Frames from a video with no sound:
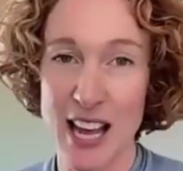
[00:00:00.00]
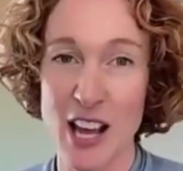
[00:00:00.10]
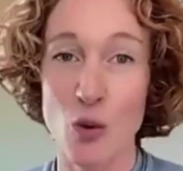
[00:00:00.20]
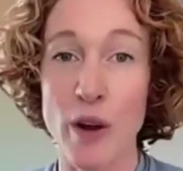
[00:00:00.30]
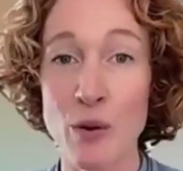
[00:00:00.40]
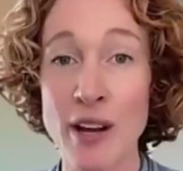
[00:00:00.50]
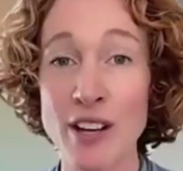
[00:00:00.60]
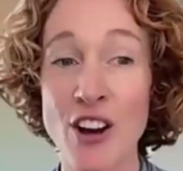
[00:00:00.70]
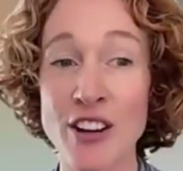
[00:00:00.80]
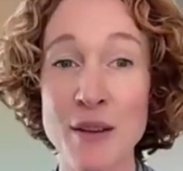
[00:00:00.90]
We went
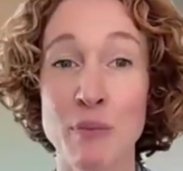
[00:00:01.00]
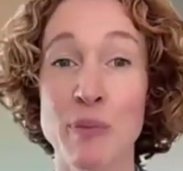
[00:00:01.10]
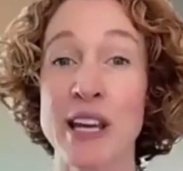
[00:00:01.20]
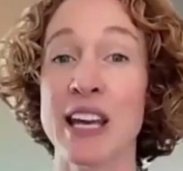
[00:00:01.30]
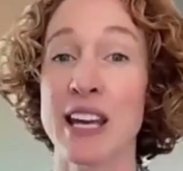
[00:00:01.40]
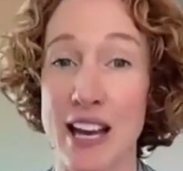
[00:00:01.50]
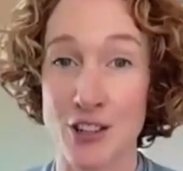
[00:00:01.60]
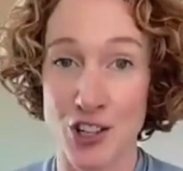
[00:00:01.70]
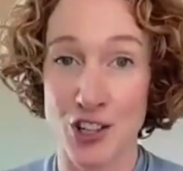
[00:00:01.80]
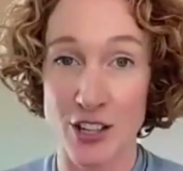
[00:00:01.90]
on a big
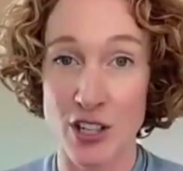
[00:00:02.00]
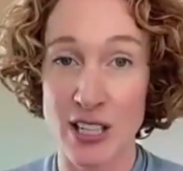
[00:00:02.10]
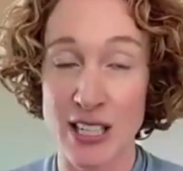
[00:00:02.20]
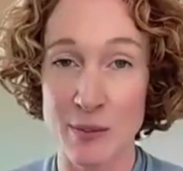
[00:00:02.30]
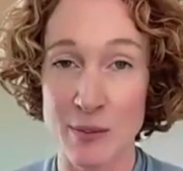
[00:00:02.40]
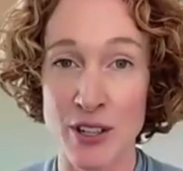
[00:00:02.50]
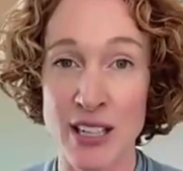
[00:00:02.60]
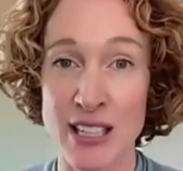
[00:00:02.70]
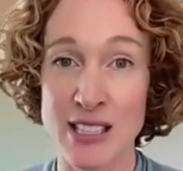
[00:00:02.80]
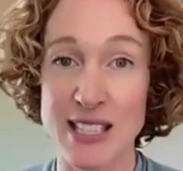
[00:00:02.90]
education
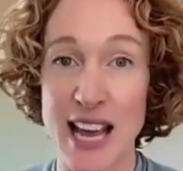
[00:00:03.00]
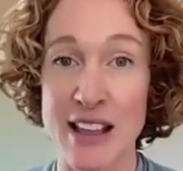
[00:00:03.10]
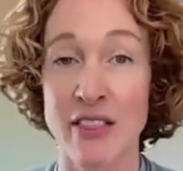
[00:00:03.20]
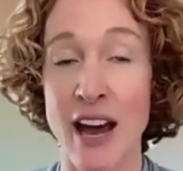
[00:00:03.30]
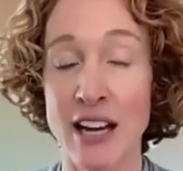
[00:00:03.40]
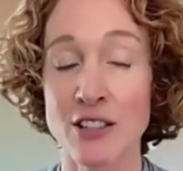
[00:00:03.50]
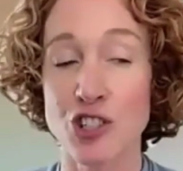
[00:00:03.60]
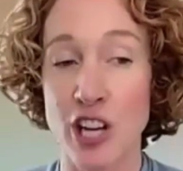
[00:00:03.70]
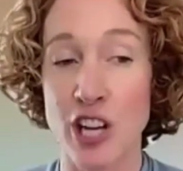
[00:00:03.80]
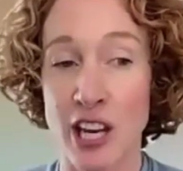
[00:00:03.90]
experience, and that
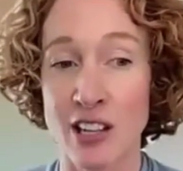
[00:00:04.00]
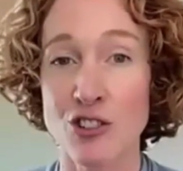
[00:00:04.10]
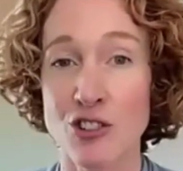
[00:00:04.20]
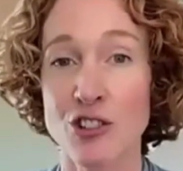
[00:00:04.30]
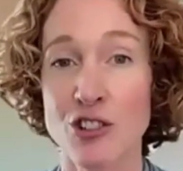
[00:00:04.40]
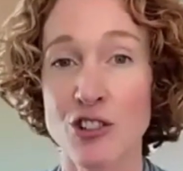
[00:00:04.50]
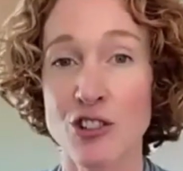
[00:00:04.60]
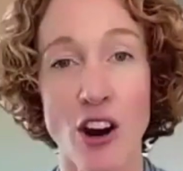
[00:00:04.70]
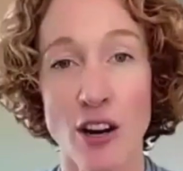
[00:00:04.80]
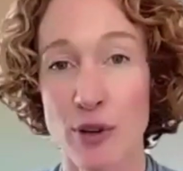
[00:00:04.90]
changed a lot of
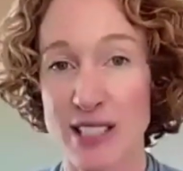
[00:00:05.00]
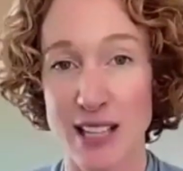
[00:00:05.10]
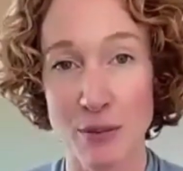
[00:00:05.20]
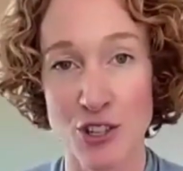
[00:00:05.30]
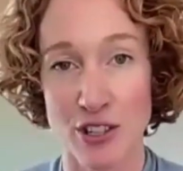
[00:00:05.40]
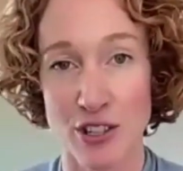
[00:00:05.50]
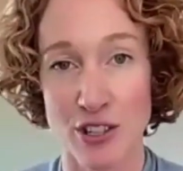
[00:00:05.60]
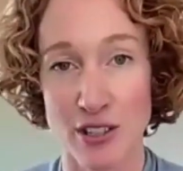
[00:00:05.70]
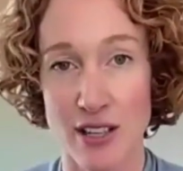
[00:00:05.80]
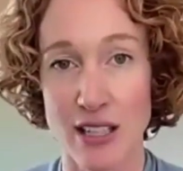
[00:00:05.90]
our perceptions
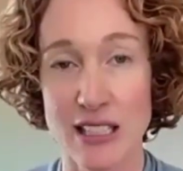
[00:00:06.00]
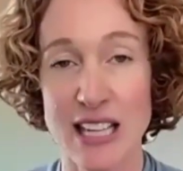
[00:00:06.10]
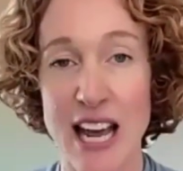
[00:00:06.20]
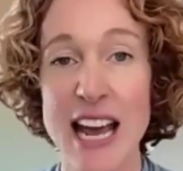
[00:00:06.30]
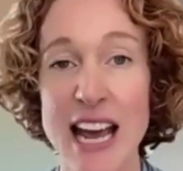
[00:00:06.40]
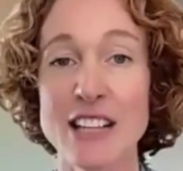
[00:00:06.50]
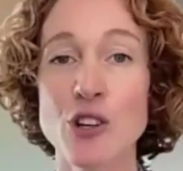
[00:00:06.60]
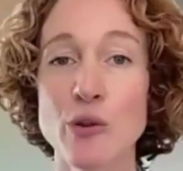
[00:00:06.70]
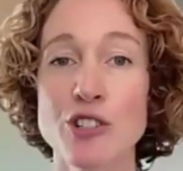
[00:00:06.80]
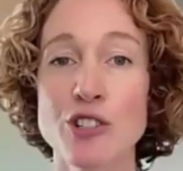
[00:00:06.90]
of things.
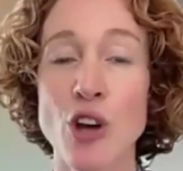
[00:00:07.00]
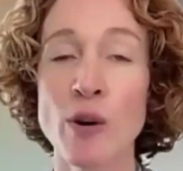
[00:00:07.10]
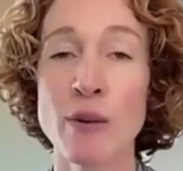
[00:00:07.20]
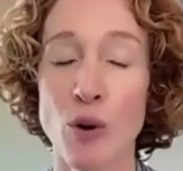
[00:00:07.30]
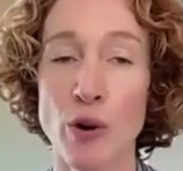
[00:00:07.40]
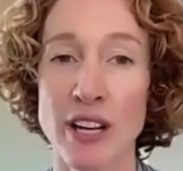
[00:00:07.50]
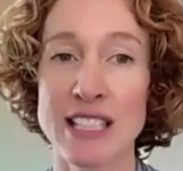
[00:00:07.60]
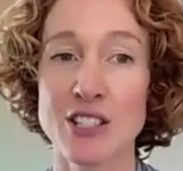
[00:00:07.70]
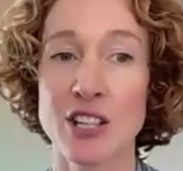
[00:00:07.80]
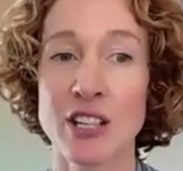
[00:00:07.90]
And so it's so
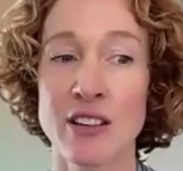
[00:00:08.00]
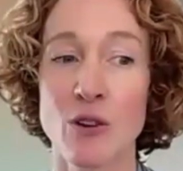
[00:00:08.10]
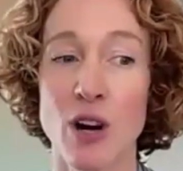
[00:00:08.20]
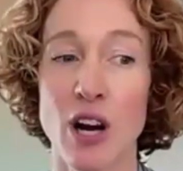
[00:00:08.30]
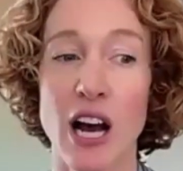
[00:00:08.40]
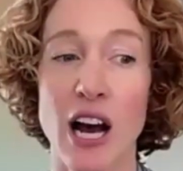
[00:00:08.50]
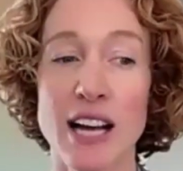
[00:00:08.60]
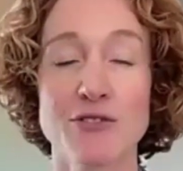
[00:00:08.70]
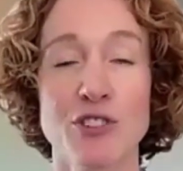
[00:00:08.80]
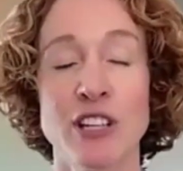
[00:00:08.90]
important to
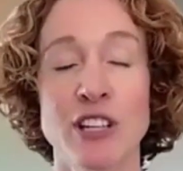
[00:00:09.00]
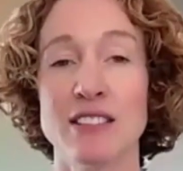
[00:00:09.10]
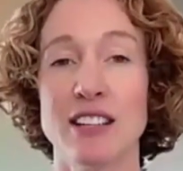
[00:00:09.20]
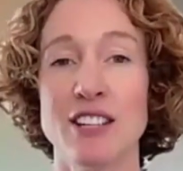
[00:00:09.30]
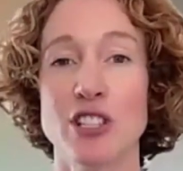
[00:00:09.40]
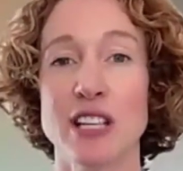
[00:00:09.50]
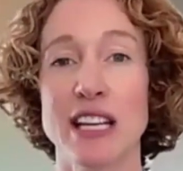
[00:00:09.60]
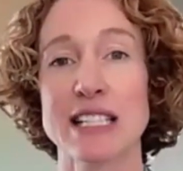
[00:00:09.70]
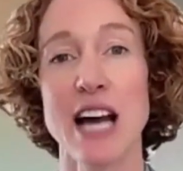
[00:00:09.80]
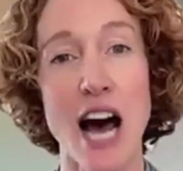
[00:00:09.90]
us for not like just
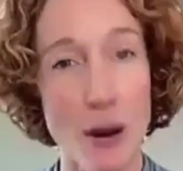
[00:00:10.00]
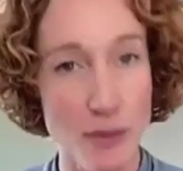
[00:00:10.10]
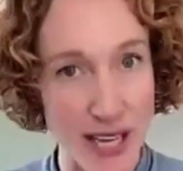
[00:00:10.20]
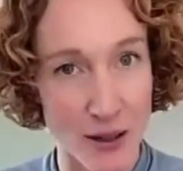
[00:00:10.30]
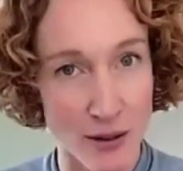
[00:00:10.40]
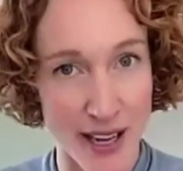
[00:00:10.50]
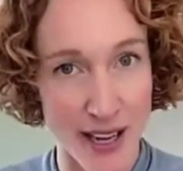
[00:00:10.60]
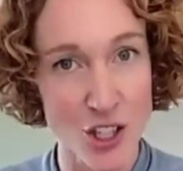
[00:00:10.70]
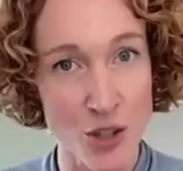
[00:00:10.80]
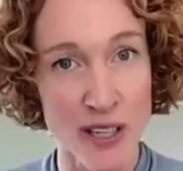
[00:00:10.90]
like top down
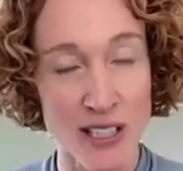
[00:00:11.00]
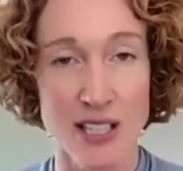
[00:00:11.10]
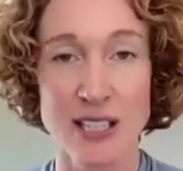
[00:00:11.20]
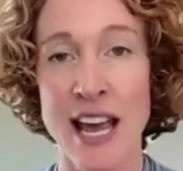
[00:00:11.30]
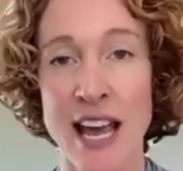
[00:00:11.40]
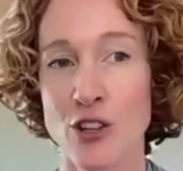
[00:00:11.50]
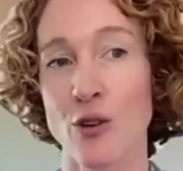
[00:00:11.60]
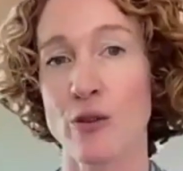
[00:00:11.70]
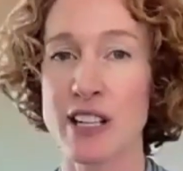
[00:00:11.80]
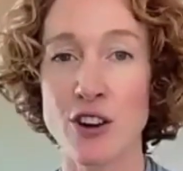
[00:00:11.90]
management to say, you know,
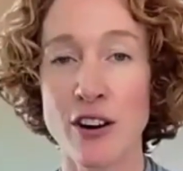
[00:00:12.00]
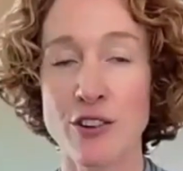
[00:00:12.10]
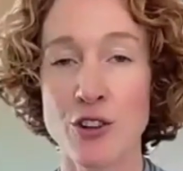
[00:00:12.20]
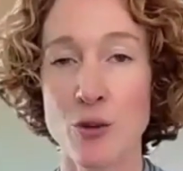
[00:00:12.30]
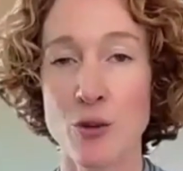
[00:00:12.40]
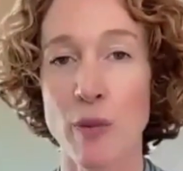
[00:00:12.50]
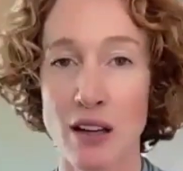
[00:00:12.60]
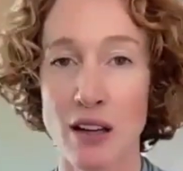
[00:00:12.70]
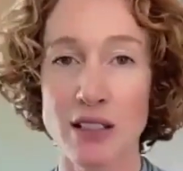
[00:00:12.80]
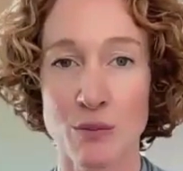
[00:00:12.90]
these are our new
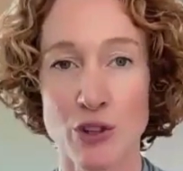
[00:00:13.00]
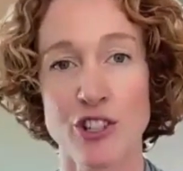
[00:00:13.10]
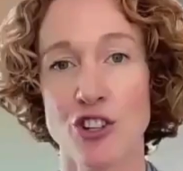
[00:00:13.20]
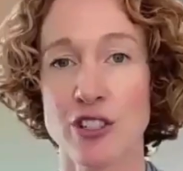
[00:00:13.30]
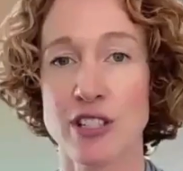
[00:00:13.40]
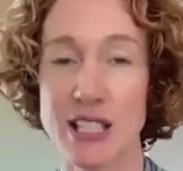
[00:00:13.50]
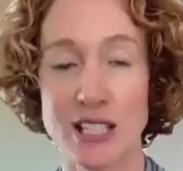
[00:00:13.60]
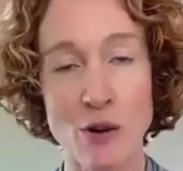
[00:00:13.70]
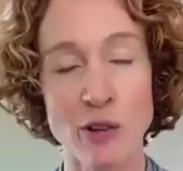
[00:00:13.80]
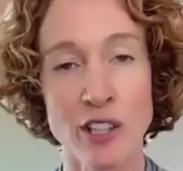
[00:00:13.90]
policies and procedures. This is
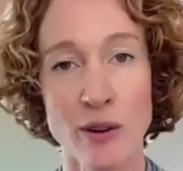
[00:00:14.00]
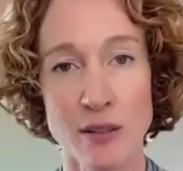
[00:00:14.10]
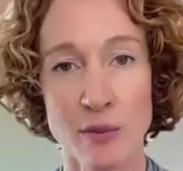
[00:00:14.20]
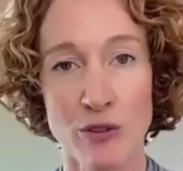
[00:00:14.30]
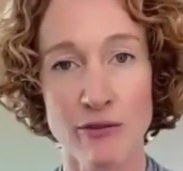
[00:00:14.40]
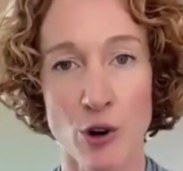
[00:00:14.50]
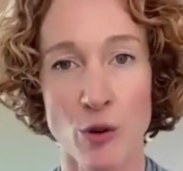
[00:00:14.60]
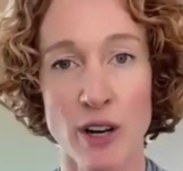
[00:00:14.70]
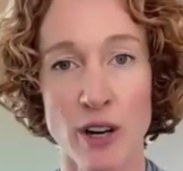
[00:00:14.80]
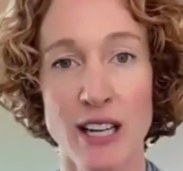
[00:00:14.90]
how we're going to move
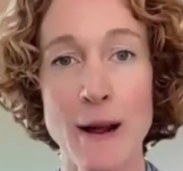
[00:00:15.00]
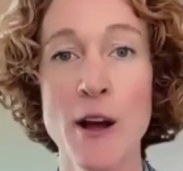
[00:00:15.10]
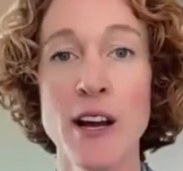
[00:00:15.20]
forward.